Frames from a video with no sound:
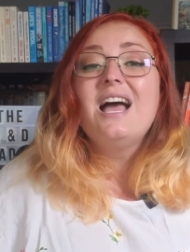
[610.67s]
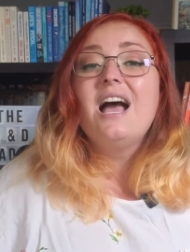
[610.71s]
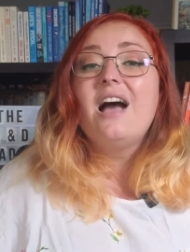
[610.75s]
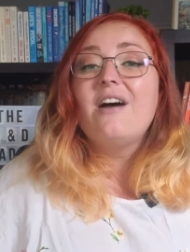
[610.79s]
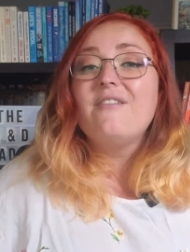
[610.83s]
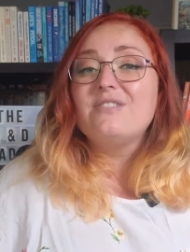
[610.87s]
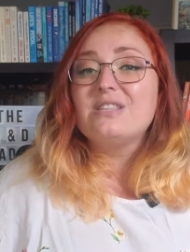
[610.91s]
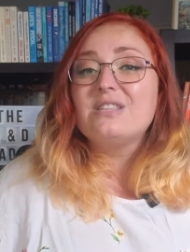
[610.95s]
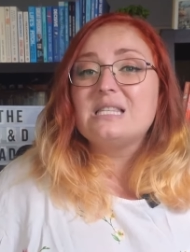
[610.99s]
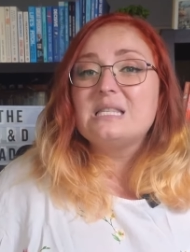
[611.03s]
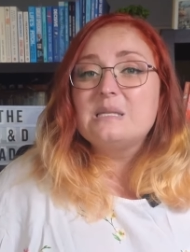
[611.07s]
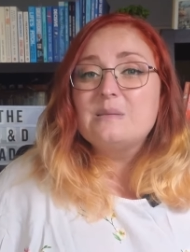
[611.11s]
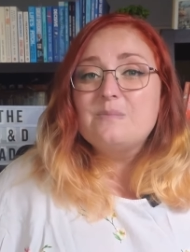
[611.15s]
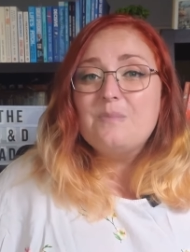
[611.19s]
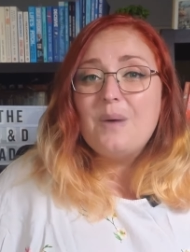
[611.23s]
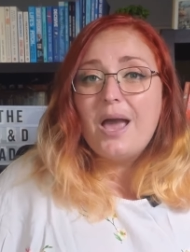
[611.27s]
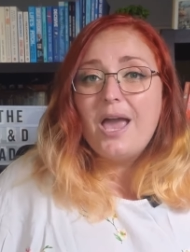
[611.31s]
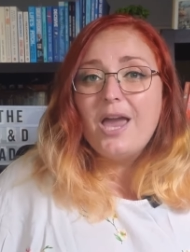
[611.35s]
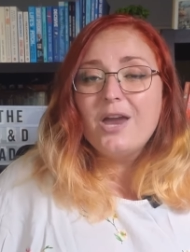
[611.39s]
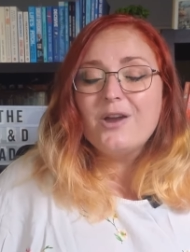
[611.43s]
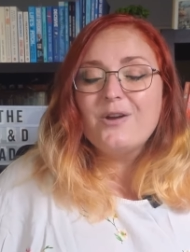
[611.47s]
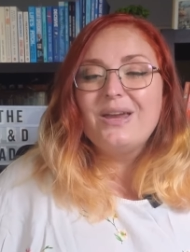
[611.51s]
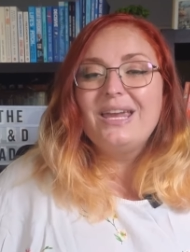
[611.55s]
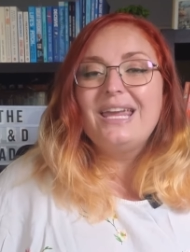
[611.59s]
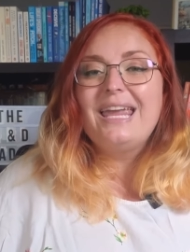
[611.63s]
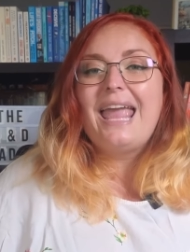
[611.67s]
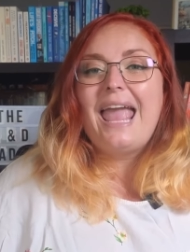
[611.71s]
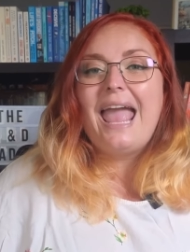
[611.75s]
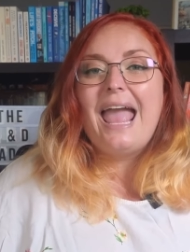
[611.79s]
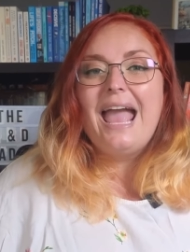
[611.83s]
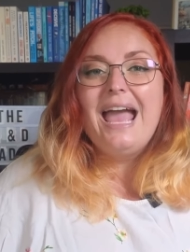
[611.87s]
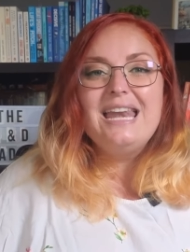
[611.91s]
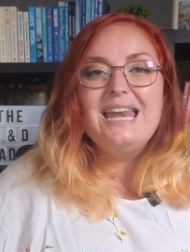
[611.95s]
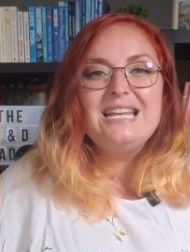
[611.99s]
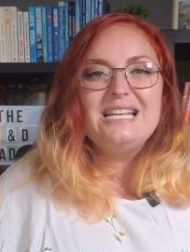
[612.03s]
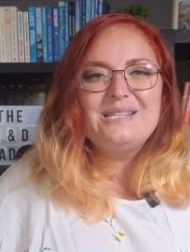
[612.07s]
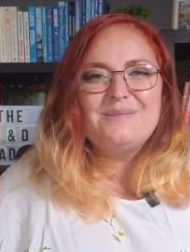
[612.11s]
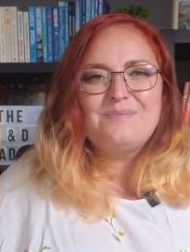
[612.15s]
of aspiring
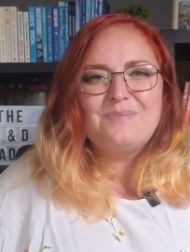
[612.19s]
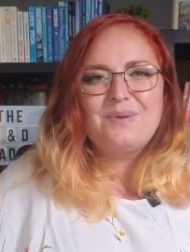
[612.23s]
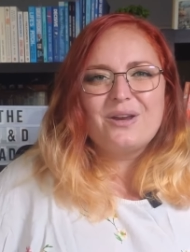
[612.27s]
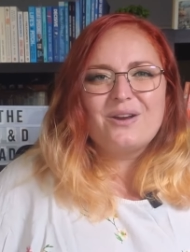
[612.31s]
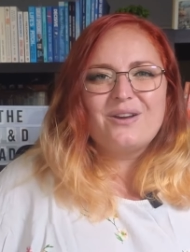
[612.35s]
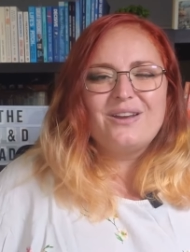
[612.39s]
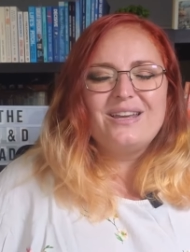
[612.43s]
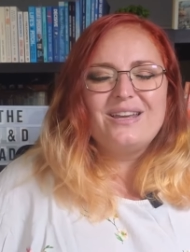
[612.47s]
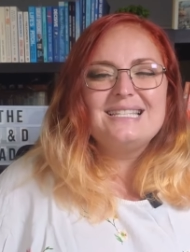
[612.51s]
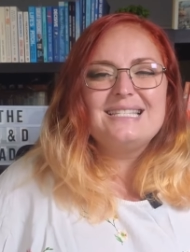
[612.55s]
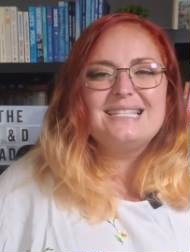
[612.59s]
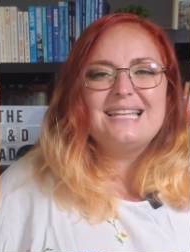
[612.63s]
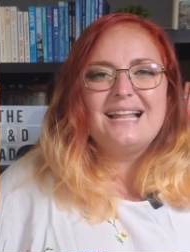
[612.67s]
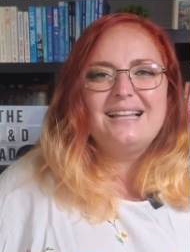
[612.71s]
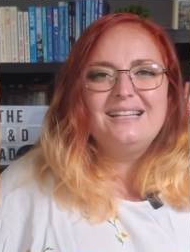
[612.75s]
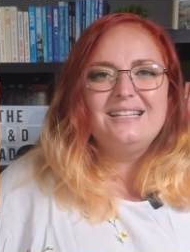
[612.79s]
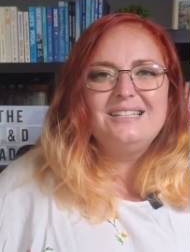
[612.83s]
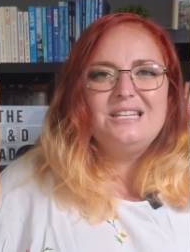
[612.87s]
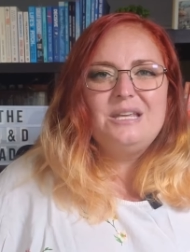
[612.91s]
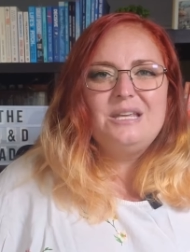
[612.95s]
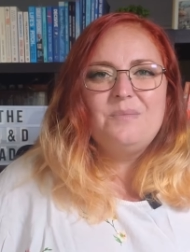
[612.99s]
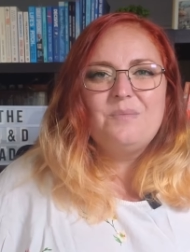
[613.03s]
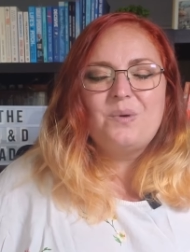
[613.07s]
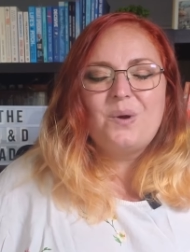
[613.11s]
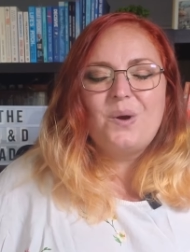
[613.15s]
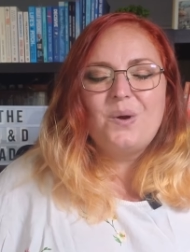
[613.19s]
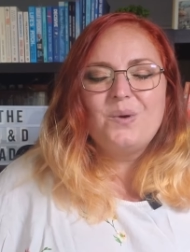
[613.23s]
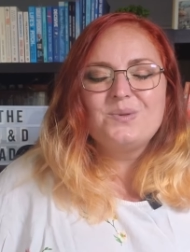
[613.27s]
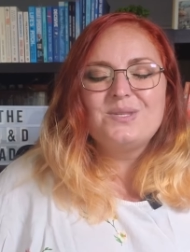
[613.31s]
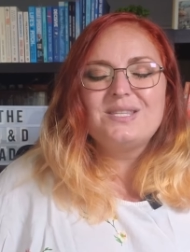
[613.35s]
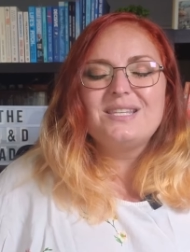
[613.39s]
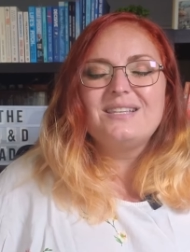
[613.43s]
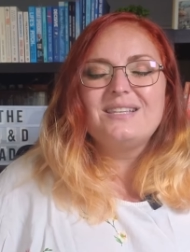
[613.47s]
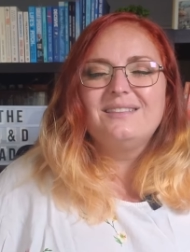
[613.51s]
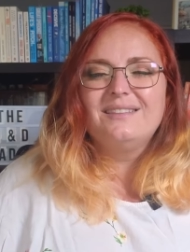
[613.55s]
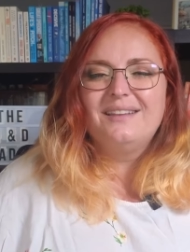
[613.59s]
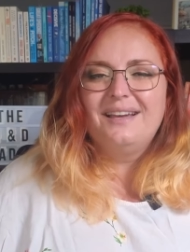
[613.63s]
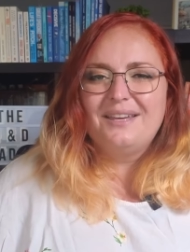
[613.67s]
and experienced L&D
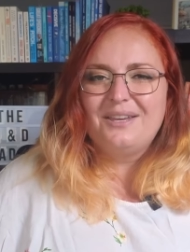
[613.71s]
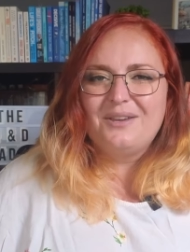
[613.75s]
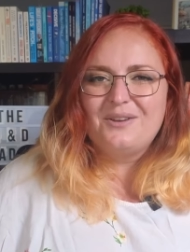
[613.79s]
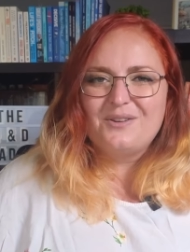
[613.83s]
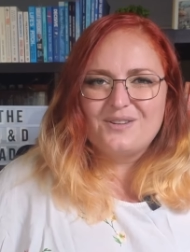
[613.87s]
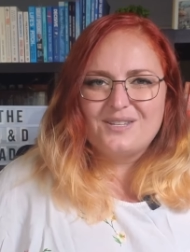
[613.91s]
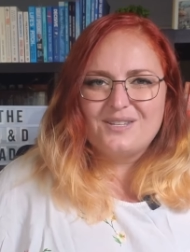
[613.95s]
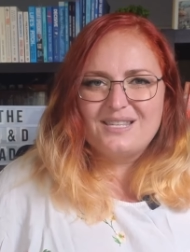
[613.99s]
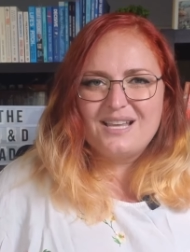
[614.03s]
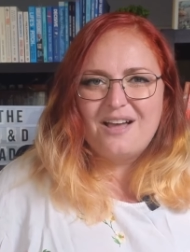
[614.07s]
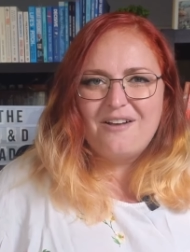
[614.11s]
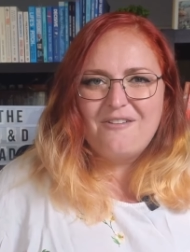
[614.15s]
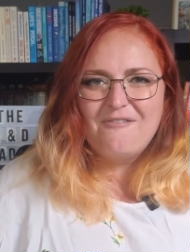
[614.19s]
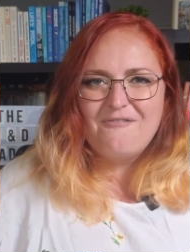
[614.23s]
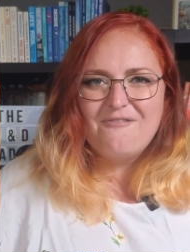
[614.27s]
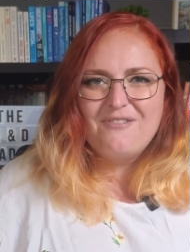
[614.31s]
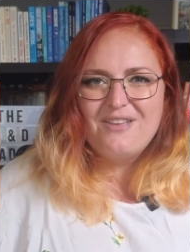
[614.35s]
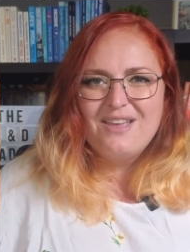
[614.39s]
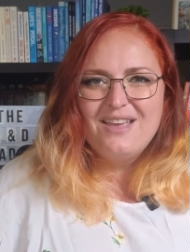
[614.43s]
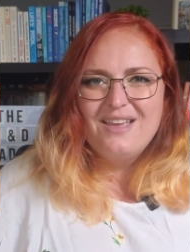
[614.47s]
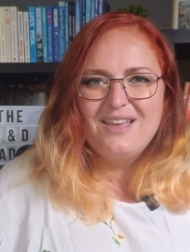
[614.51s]
pros like yourself.